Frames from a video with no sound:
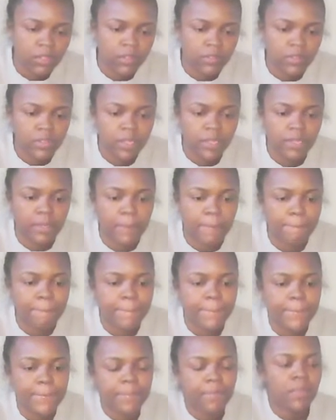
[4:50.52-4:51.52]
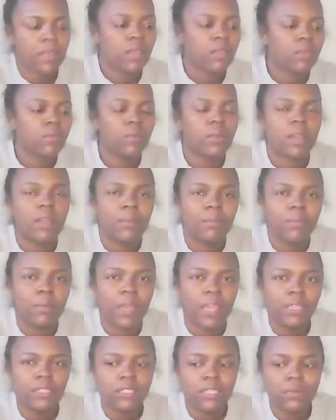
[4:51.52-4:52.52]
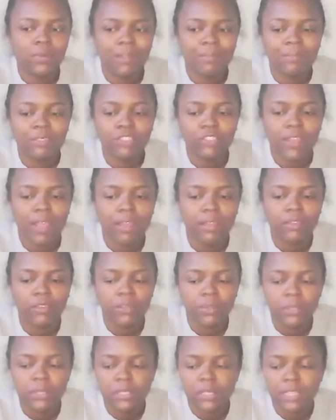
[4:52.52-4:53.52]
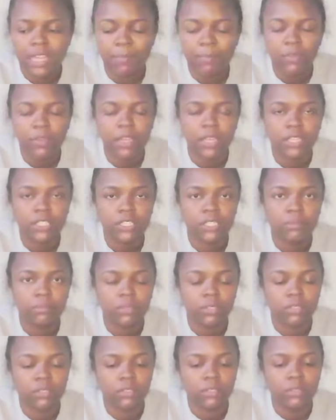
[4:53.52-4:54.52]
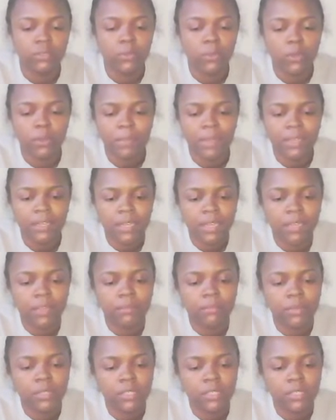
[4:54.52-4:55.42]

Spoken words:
Alright. Actually what I'm going to try to do is I'm going to actually put glue on my knot,